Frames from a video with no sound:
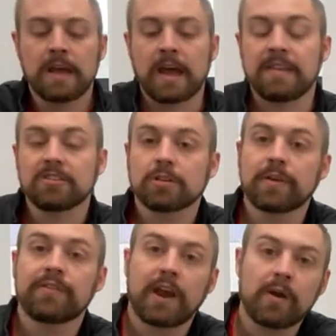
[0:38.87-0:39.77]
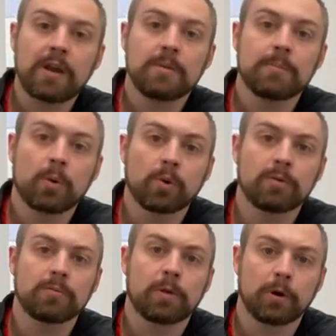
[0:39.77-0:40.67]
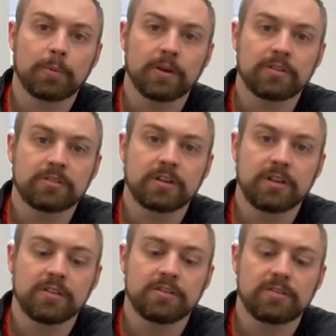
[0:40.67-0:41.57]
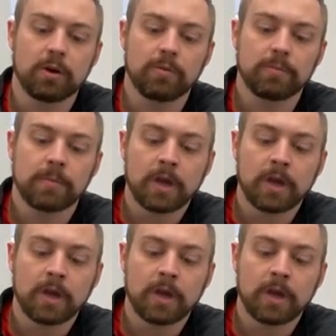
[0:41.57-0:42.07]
and they serve a very important purpose in the stove.